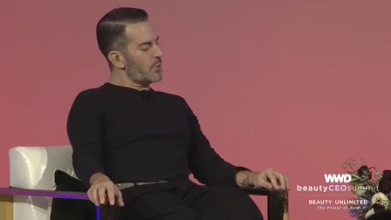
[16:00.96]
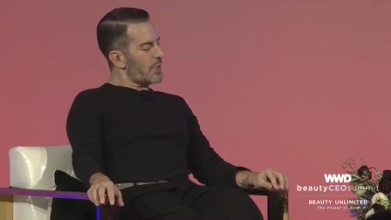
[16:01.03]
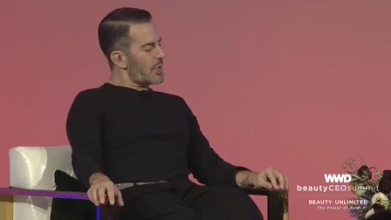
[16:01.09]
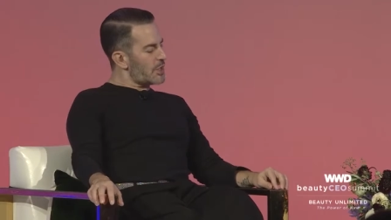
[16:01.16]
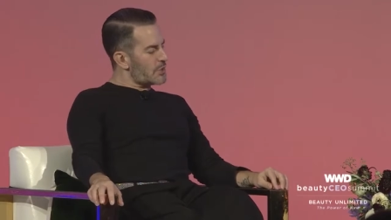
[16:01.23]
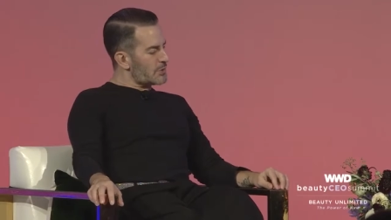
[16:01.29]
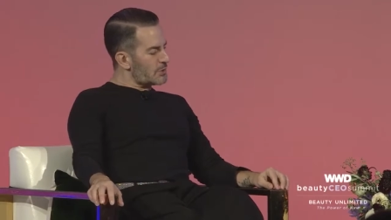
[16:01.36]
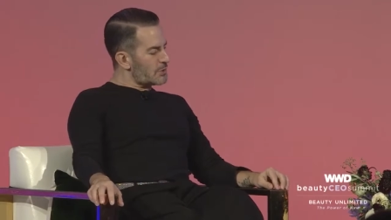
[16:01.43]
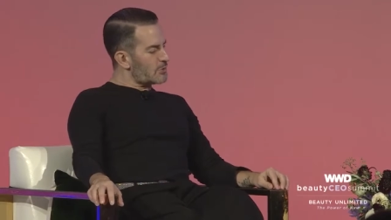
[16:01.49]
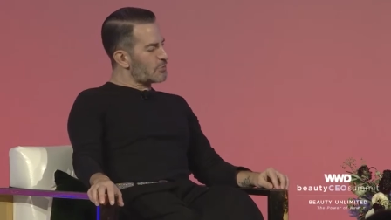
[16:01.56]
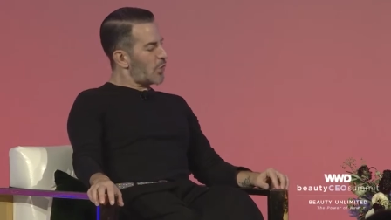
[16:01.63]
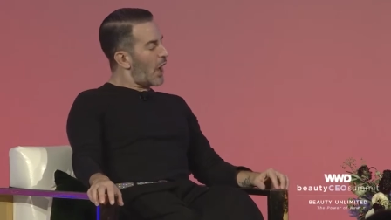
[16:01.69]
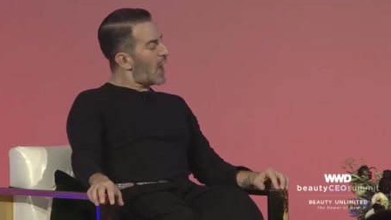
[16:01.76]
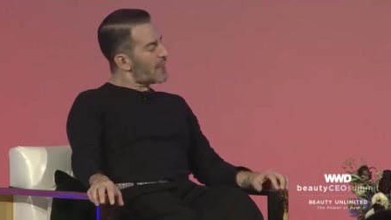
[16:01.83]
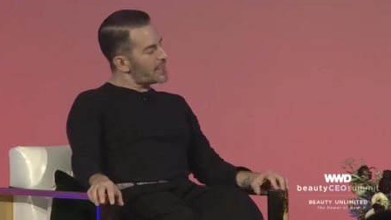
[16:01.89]
we
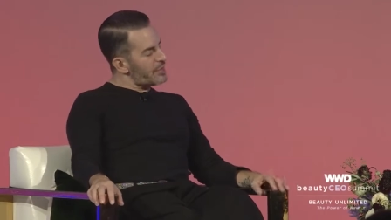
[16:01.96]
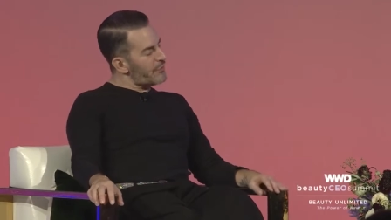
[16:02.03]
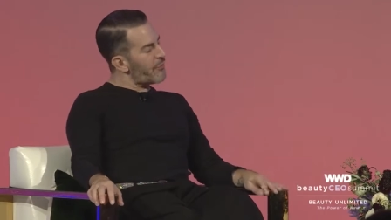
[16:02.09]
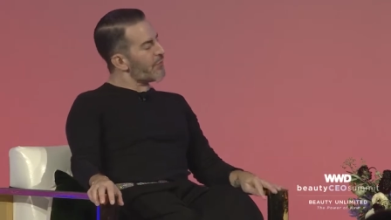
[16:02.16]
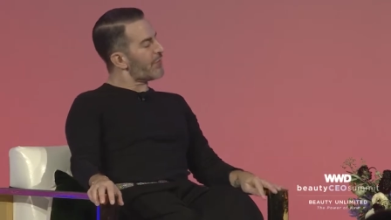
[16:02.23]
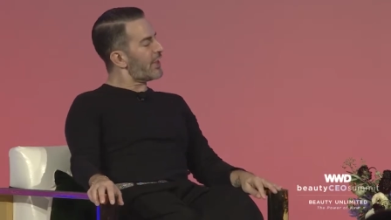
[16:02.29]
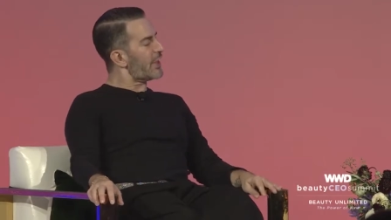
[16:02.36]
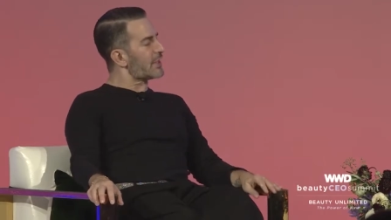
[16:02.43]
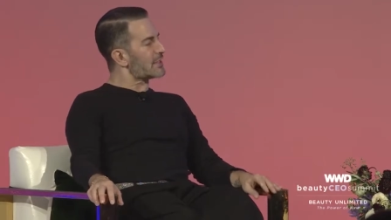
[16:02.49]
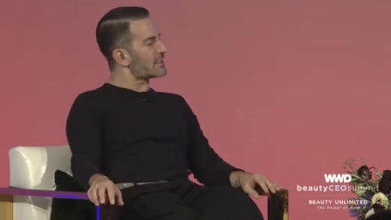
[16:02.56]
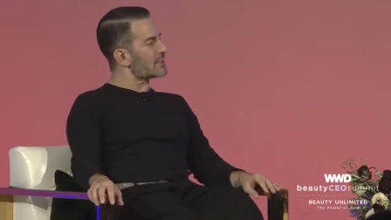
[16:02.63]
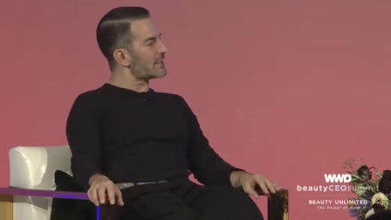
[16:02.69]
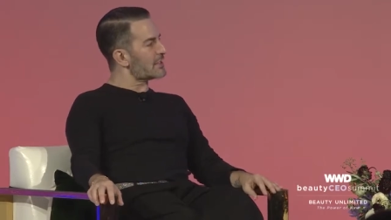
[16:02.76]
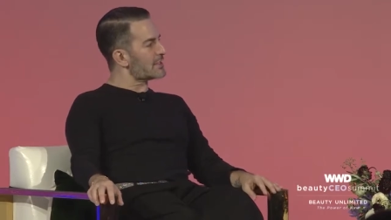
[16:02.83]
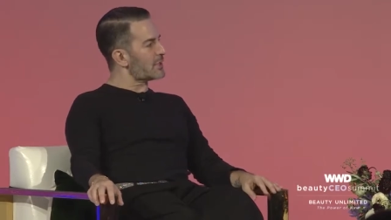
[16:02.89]
try different
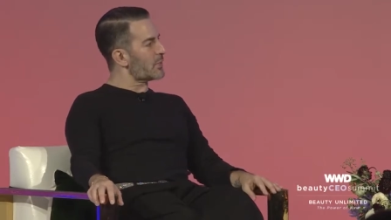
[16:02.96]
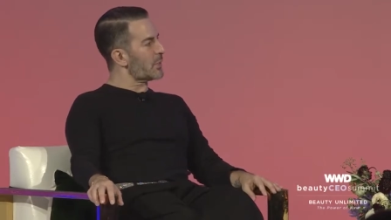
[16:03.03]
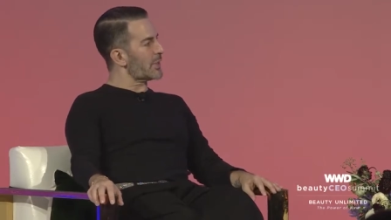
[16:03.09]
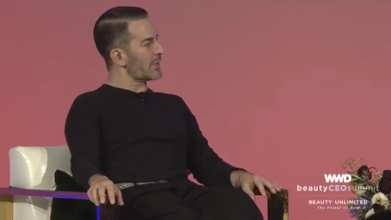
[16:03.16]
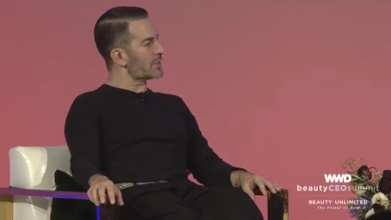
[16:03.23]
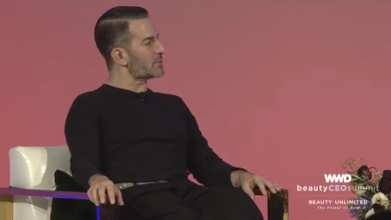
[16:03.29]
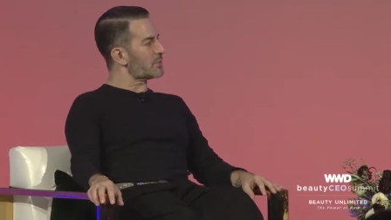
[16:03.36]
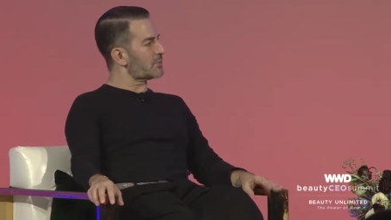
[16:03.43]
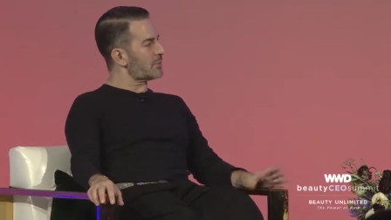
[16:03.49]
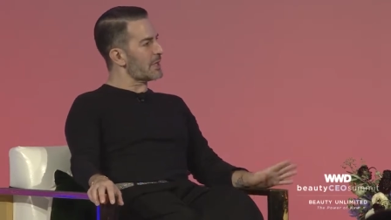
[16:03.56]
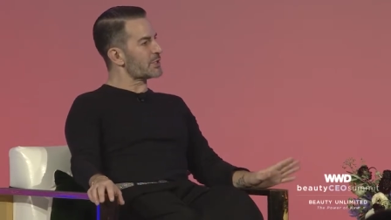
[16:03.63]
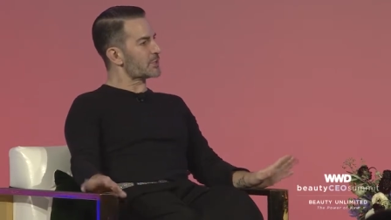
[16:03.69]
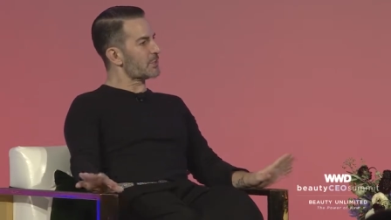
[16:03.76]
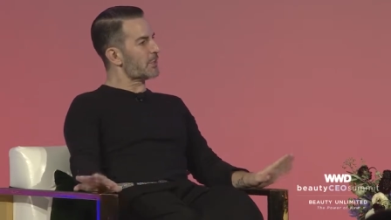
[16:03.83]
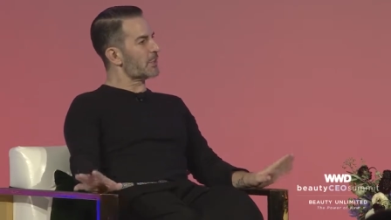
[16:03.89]
things until we get to a
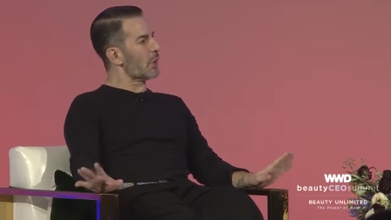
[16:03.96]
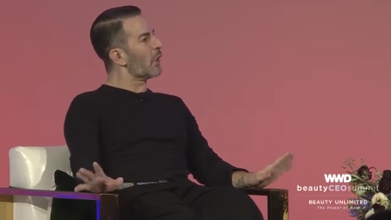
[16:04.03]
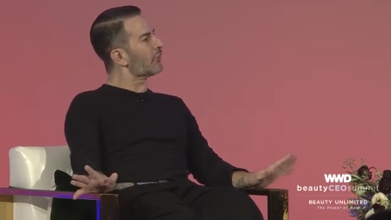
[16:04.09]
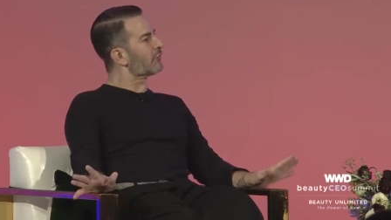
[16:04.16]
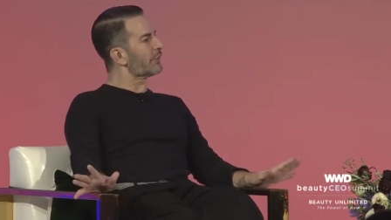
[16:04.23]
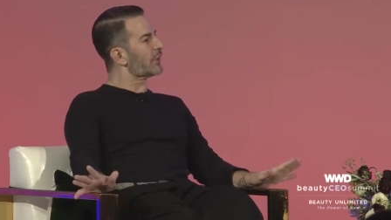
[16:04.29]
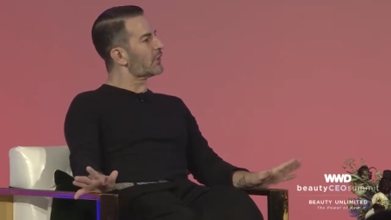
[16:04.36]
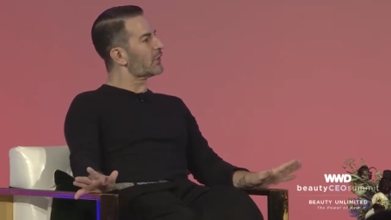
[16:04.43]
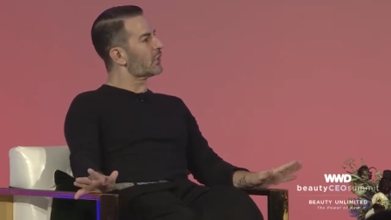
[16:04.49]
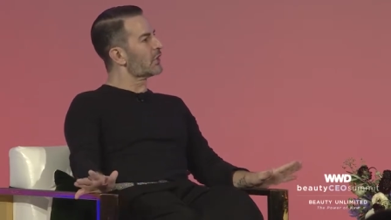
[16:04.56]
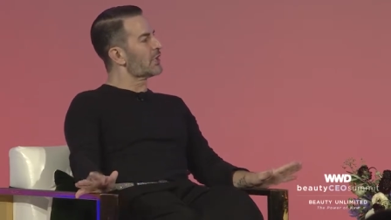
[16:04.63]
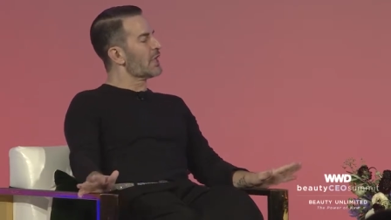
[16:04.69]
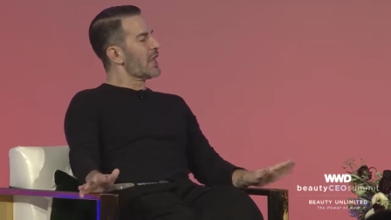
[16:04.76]
place where we all feel